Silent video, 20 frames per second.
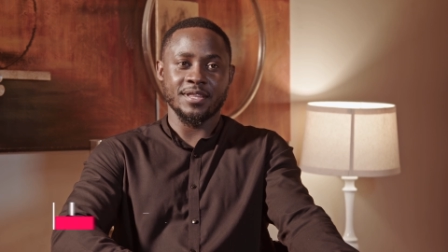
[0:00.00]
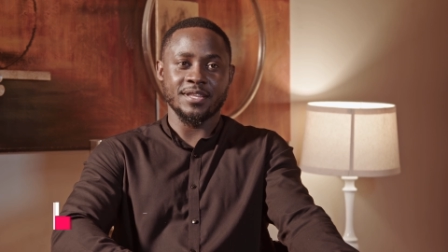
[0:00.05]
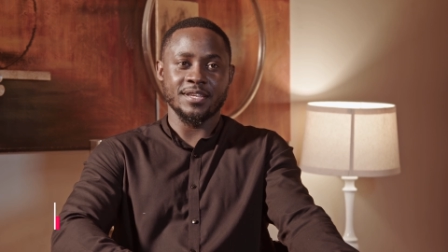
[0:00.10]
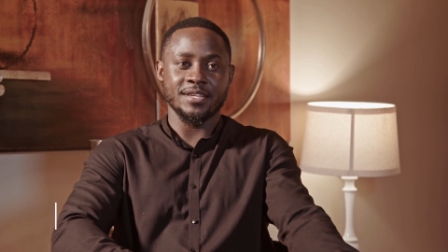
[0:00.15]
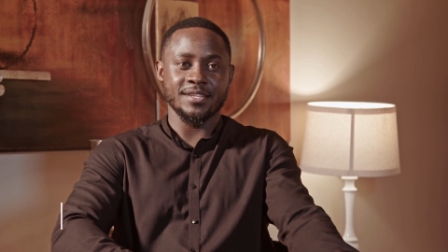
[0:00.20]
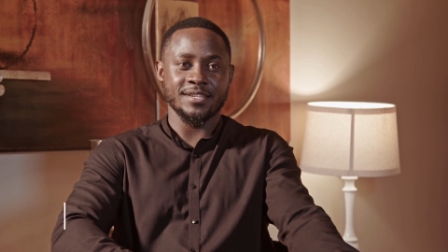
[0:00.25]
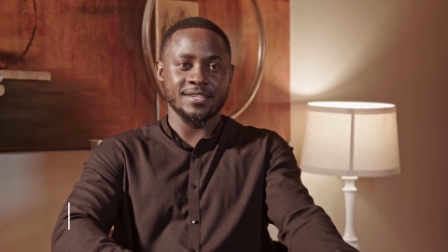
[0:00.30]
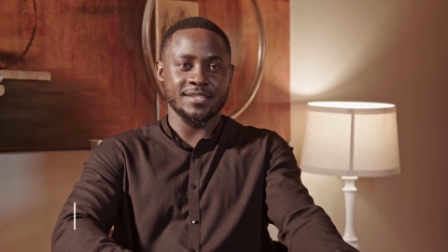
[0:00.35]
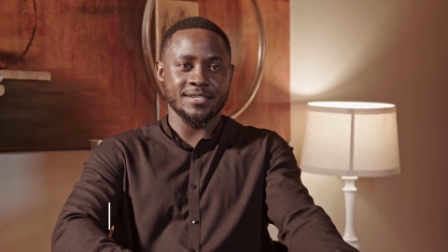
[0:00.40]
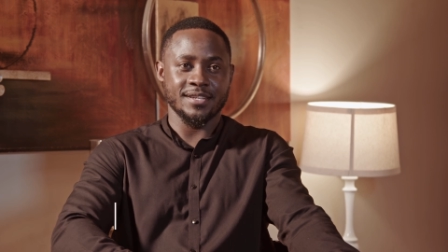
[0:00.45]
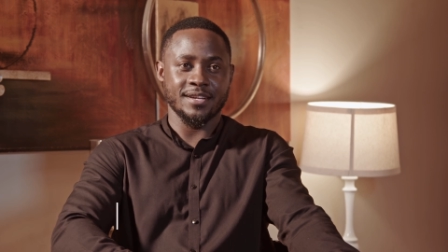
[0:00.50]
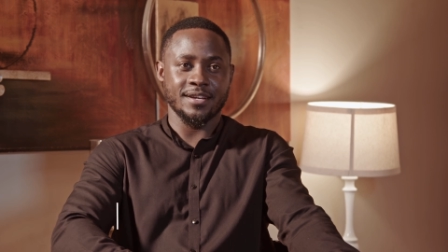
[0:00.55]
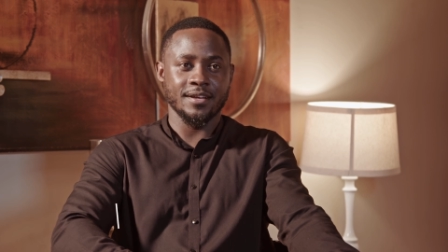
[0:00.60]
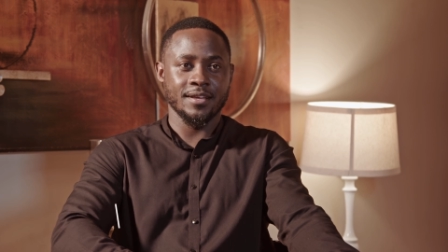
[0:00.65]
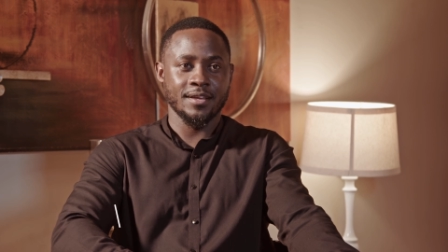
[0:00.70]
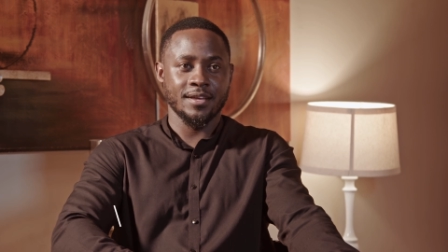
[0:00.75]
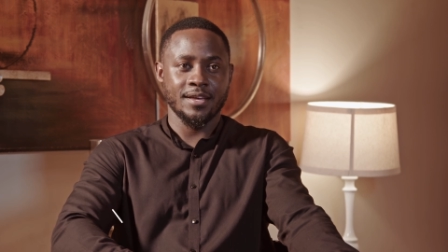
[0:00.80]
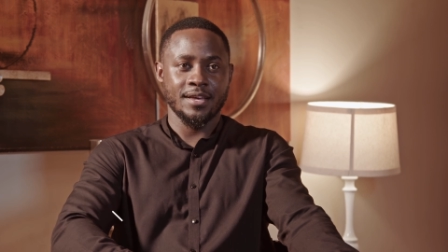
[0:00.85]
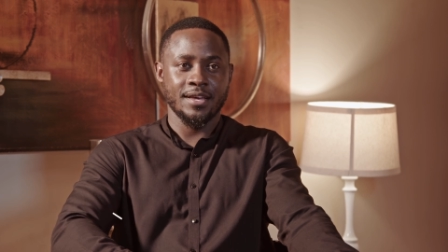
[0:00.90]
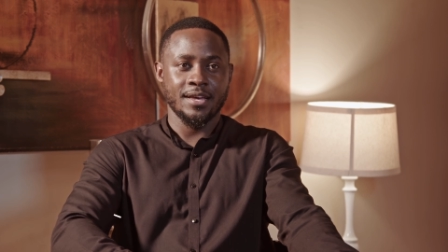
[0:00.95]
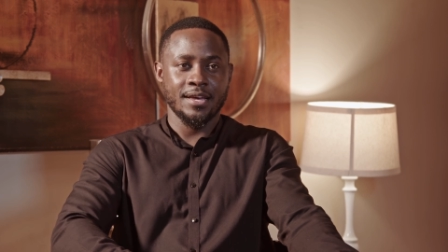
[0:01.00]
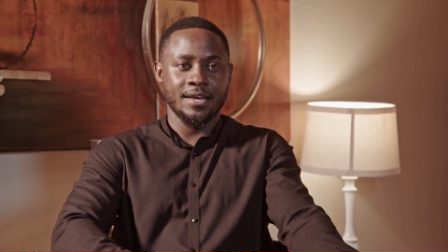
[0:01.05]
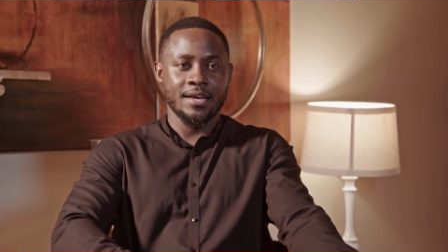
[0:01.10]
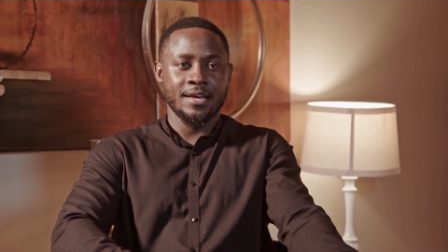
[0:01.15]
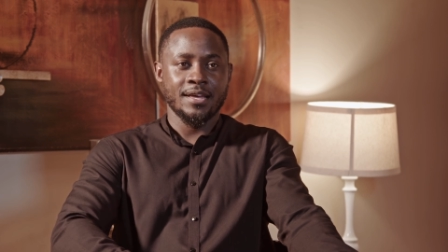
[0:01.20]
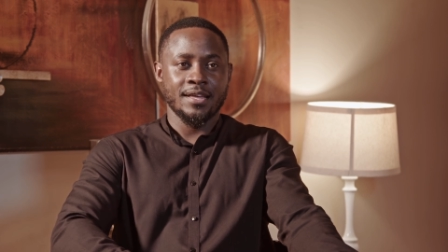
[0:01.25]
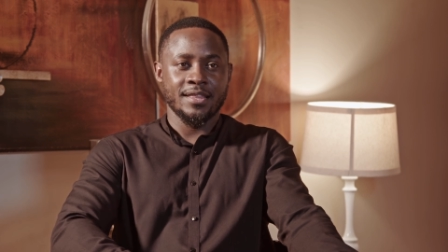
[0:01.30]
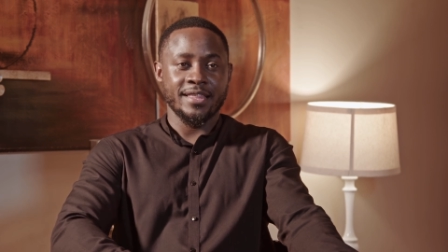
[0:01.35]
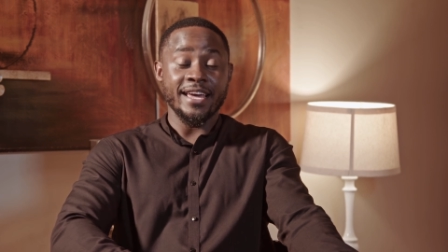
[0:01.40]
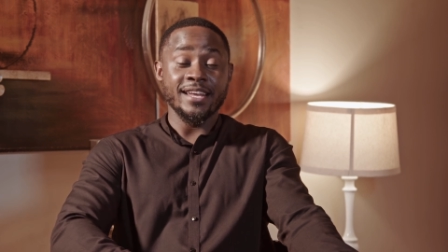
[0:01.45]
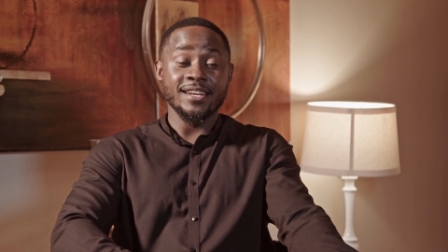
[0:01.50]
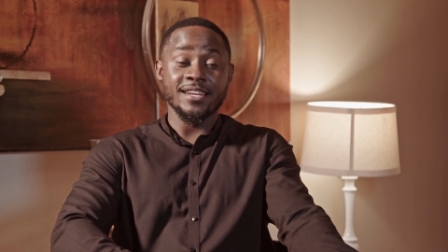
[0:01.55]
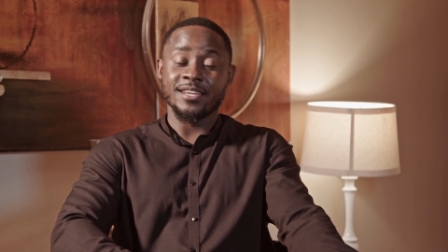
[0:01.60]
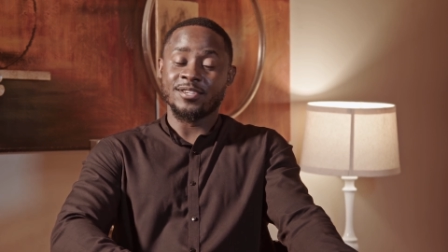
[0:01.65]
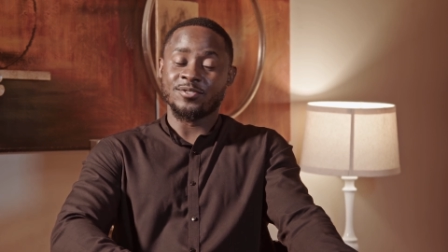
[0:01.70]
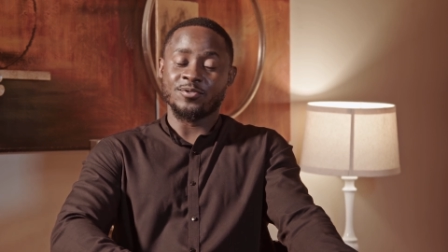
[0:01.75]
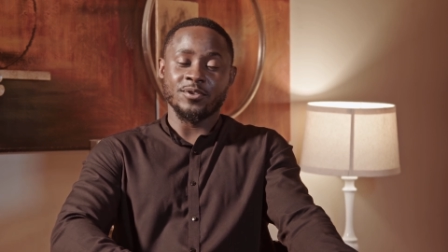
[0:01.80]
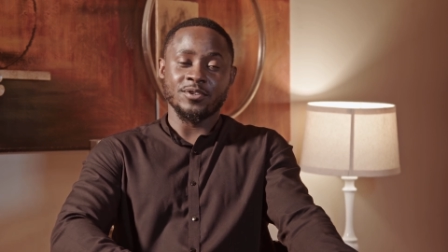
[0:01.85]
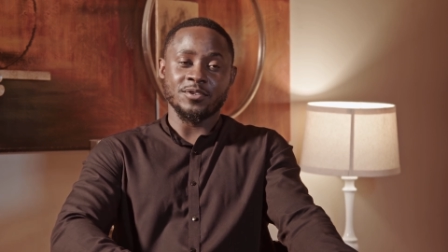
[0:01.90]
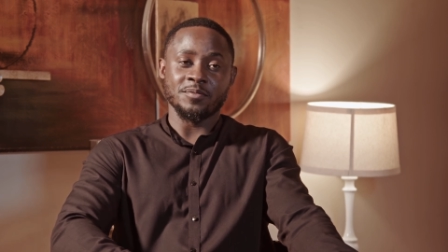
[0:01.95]
There's, uh, the ending
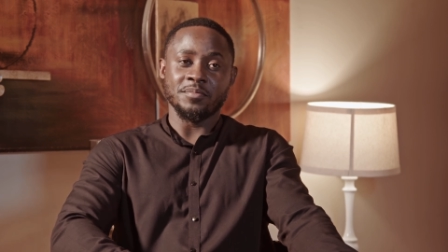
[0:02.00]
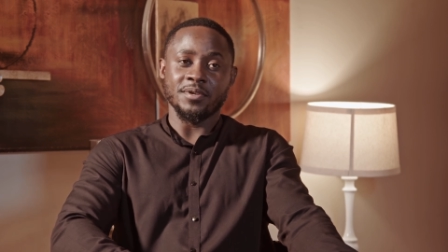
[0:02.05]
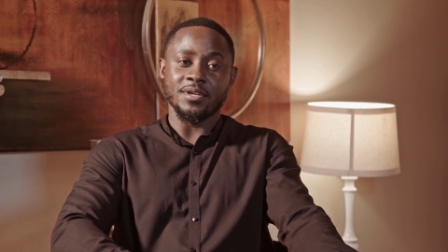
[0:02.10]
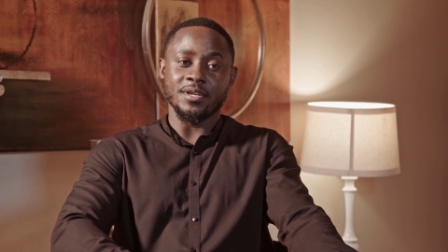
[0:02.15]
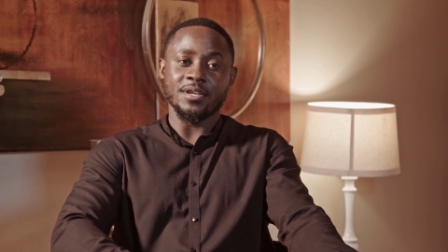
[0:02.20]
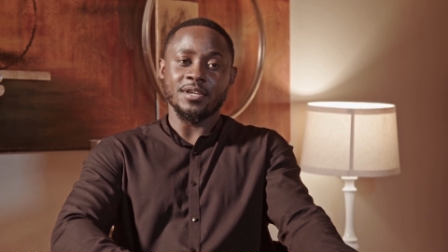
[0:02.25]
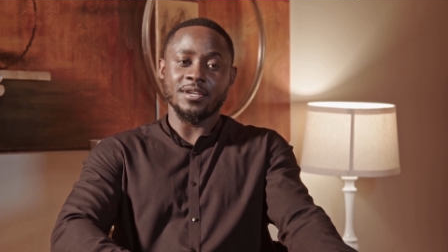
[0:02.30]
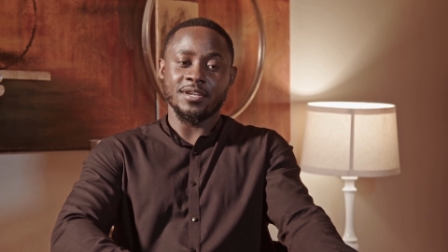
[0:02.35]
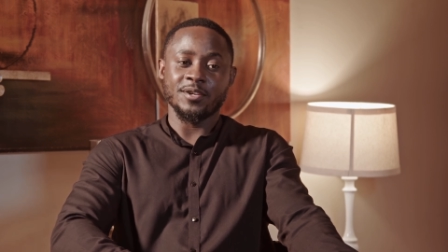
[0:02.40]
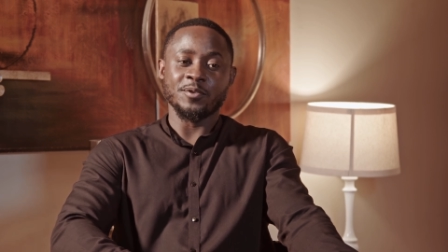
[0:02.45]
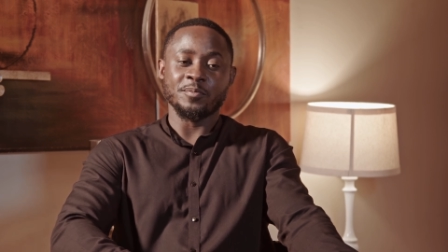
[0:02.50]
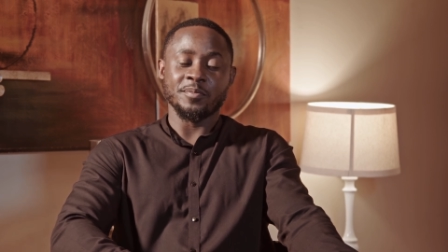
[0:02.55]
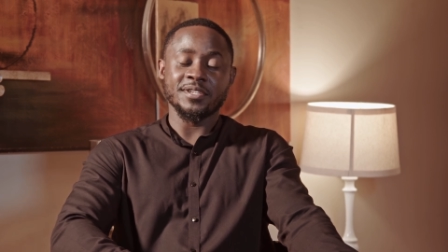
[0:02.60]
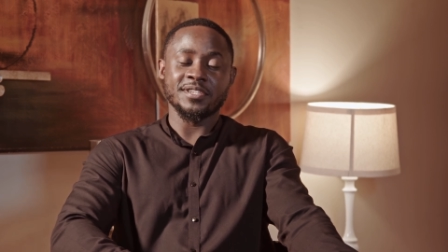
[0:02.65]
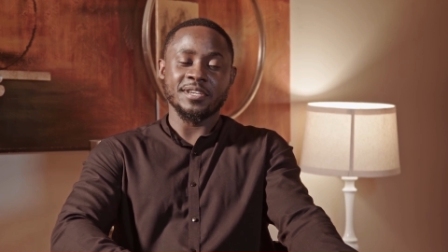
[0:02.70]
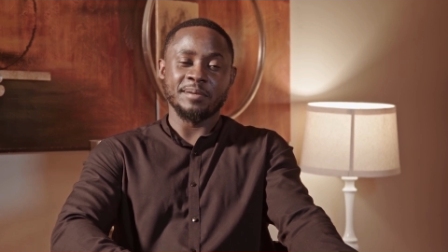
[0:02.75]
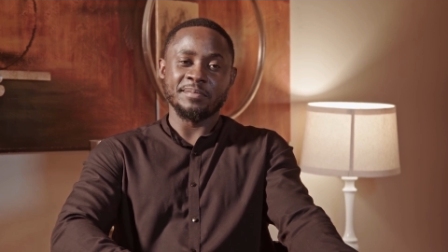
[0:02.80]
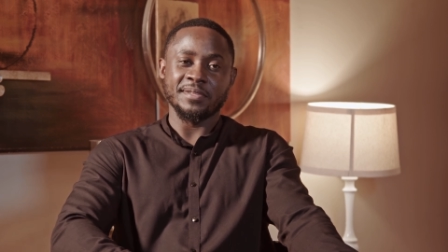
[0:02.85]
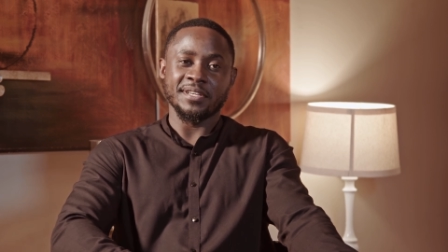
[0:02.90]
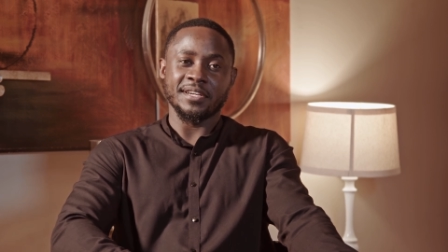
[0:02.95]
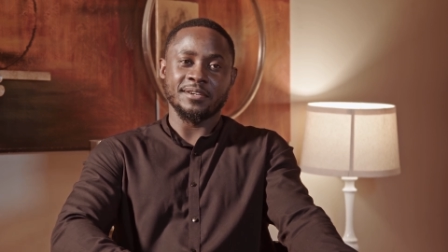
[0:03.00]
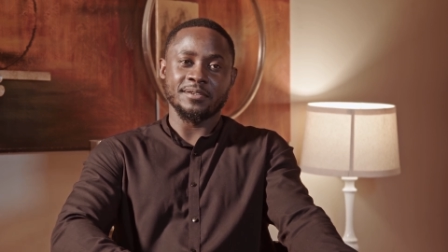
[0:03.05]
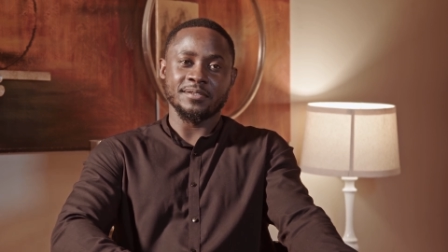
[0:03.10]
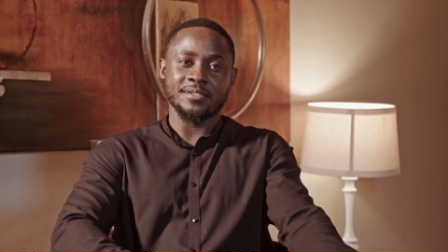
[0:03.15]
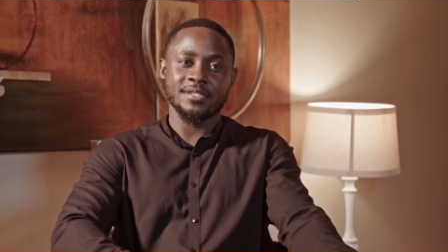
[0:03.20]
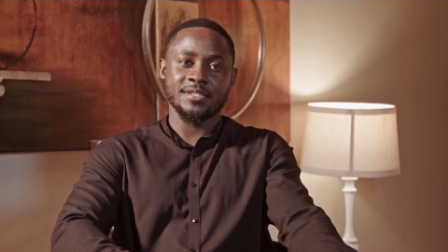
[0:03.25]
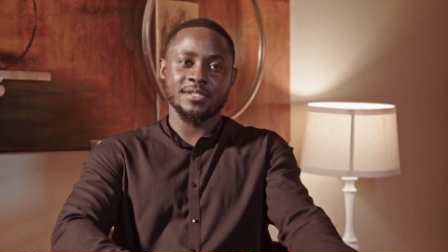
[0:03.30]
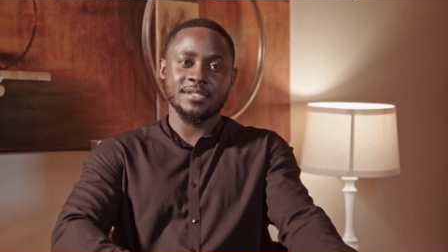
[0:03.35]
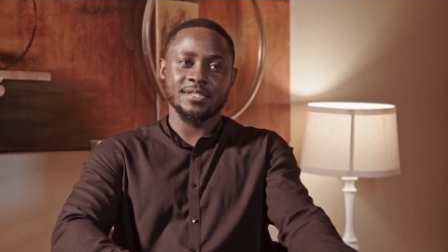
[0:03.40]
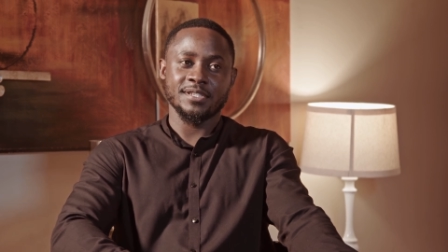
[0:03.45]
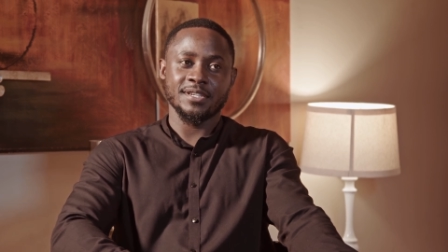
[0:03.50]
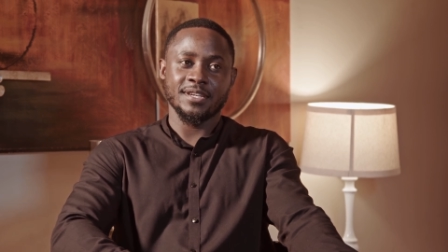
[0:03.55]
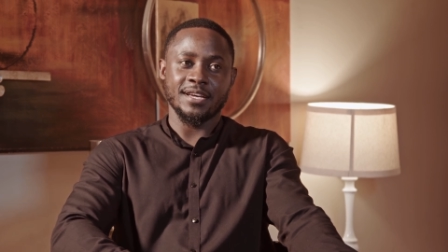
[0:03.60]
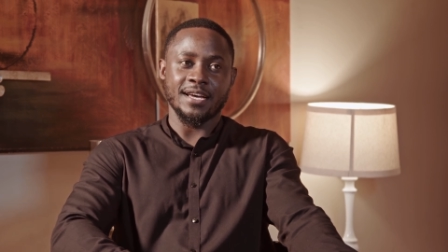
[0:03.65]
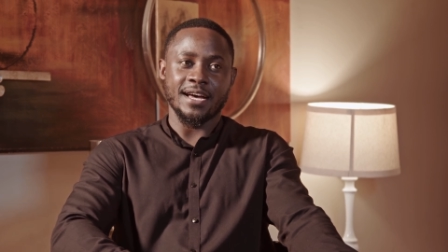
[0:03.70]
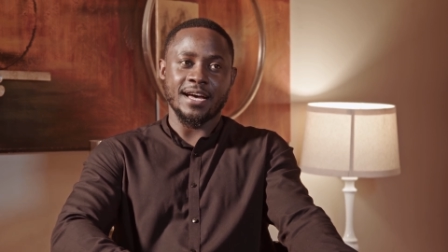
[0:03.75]
is going to be, it'll be something else.